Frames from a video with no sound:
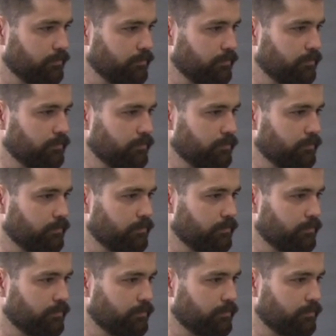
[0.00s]

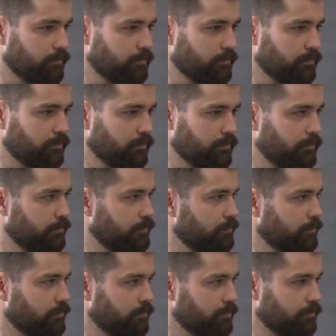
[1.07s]

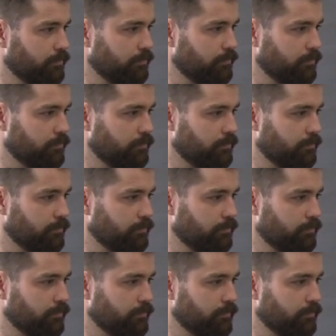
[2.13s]
(not speaking)